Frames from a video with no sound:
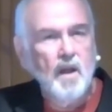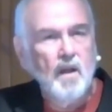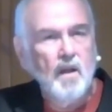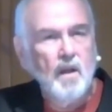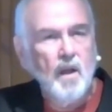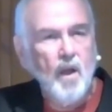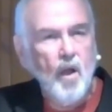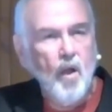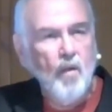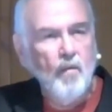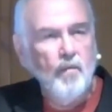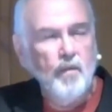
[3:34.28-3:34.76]

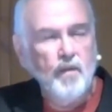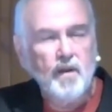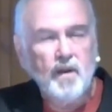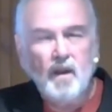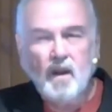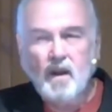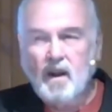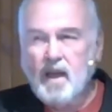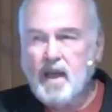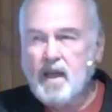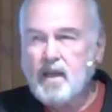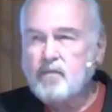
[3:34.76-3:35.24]
often a
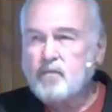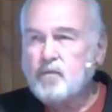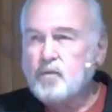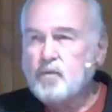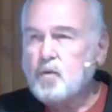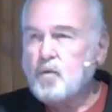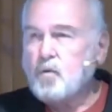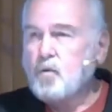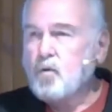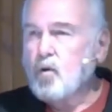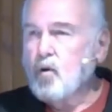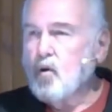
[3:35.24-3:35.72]

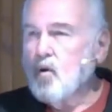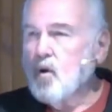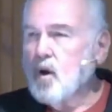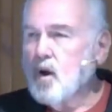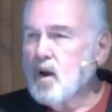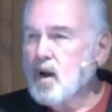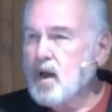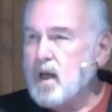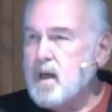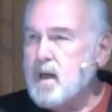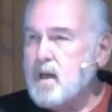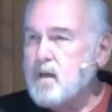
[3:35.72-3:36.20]
laughter or a
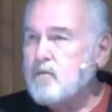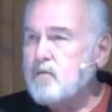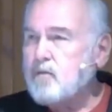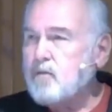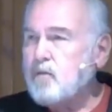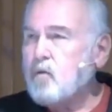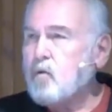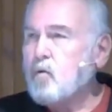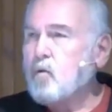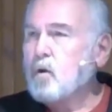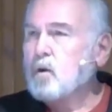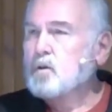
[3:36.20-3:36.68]
laugh
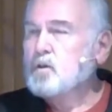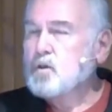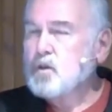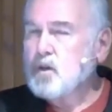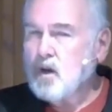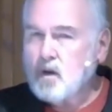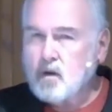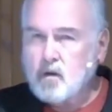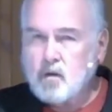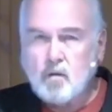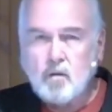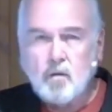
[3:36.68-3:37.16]
or a
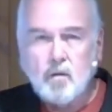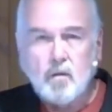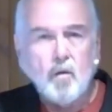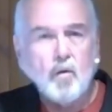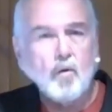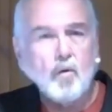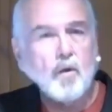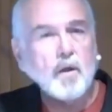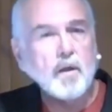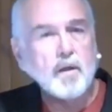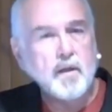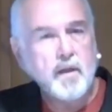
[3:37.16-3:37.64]
chuckle
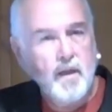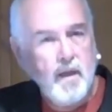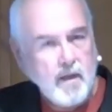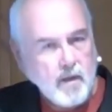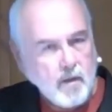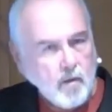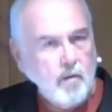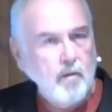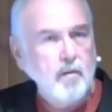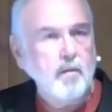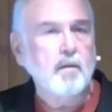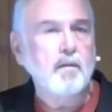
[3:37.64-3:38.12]
or a
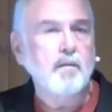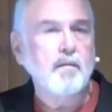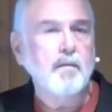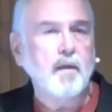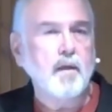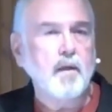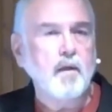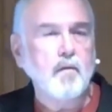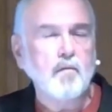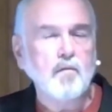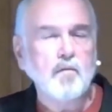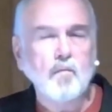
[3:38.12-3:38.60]
giggle that
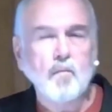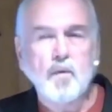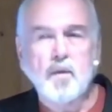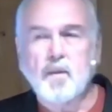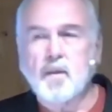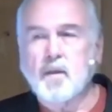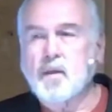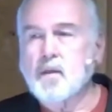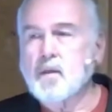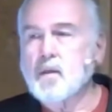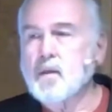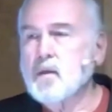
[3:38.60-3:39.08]
goes with
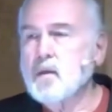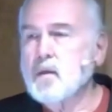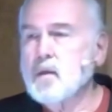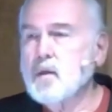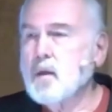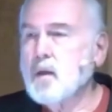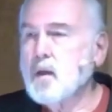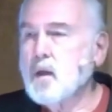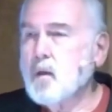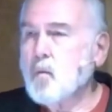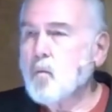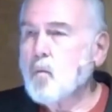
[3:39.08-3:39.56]
it.
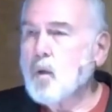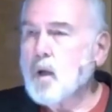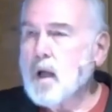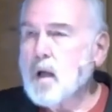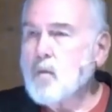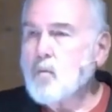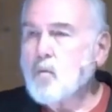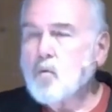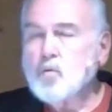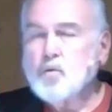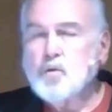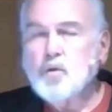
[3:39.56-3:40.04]
Well, I
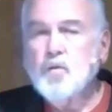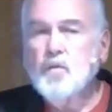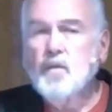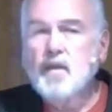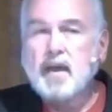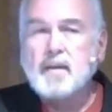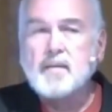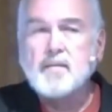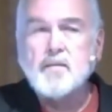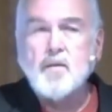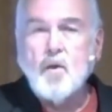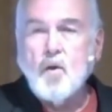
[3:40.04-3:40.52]
won't do
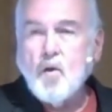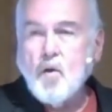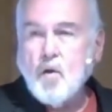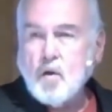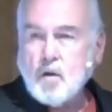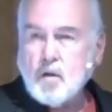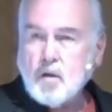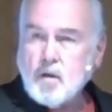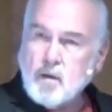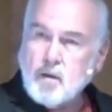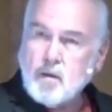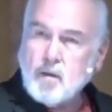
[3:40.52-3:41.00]
that talk.
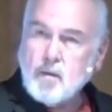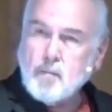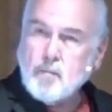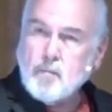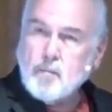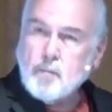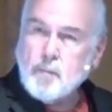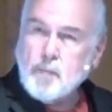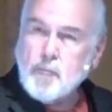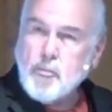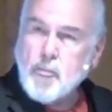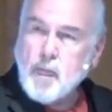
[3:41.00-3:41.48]

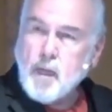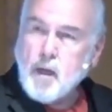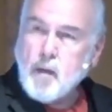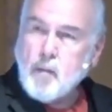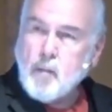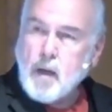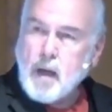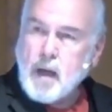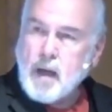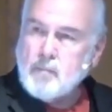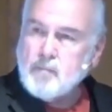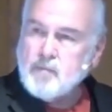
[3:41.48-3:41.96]

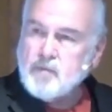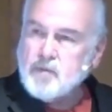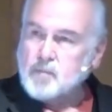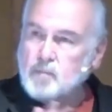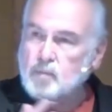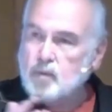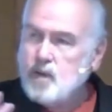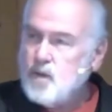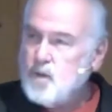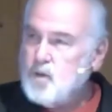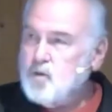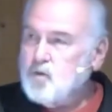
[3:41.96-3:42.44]
I'm
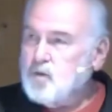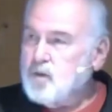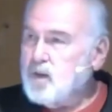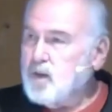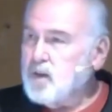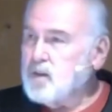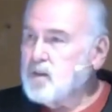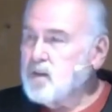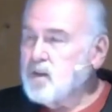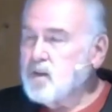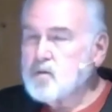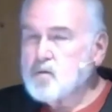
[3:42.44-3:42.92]
simply using
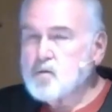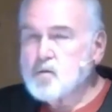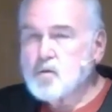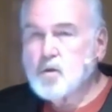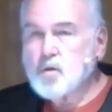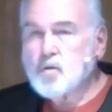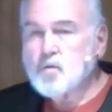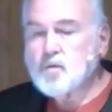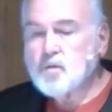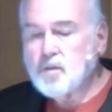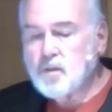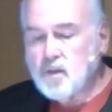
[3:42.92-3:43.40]
it to
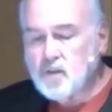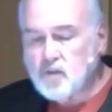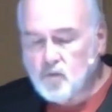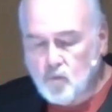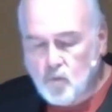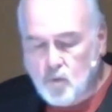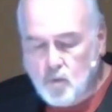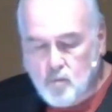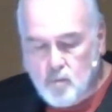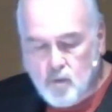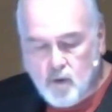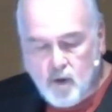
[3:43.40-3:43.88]
introduce this
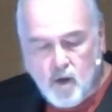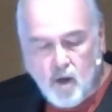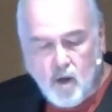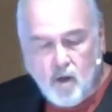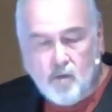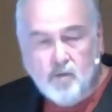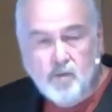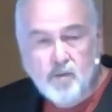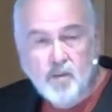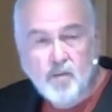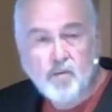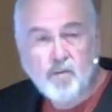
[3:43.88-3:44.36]
one
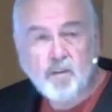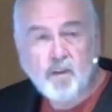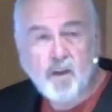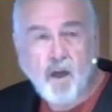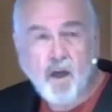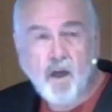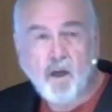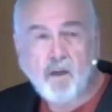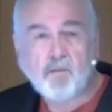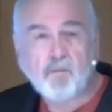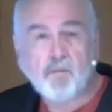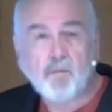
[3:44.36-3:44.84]
because there's a
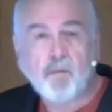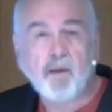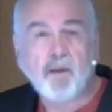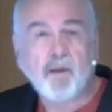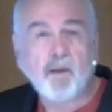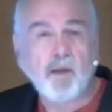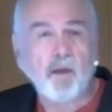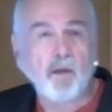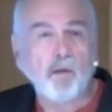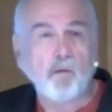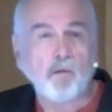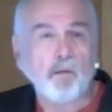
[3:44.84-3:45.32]
cosmic
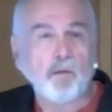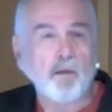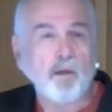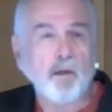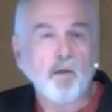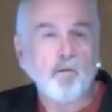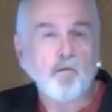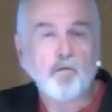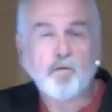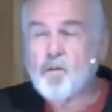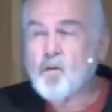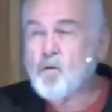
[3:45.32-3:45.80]
giggle that
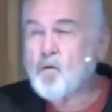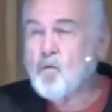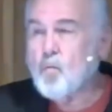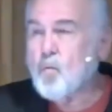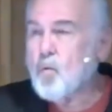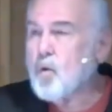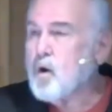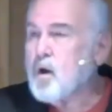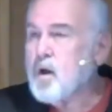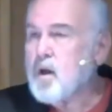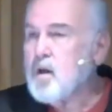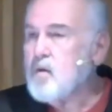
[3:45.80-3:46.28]
goes on
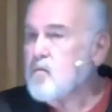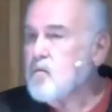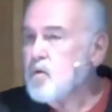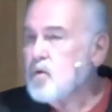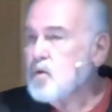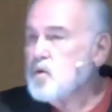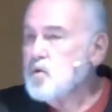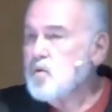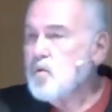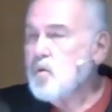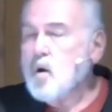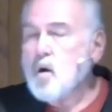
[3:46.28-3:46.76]
wherever
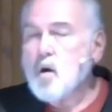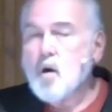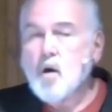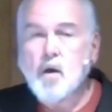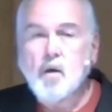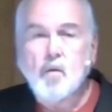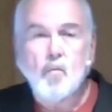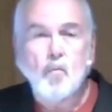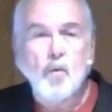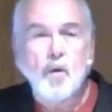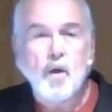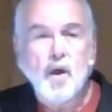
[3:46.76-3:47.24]
you are
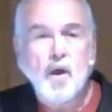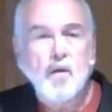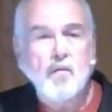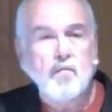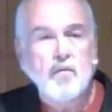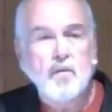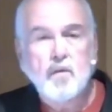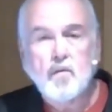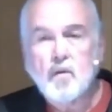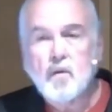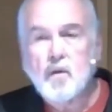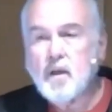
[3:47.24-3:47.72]
and wherever
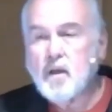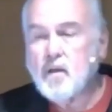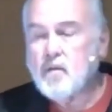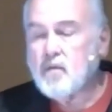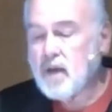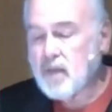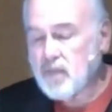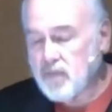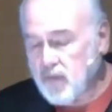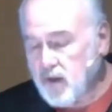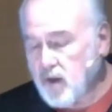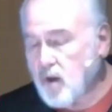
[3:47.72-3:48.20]
you live. I
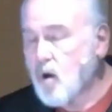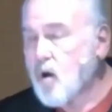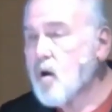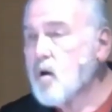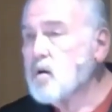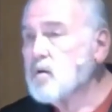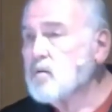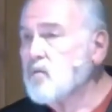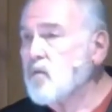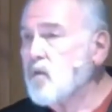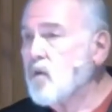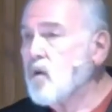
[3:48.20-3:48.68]
think
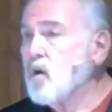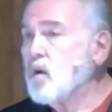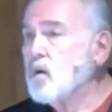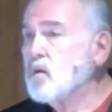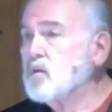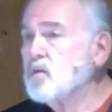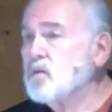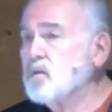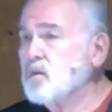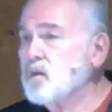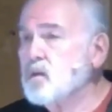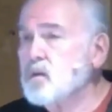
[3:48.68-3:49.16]
aardvarks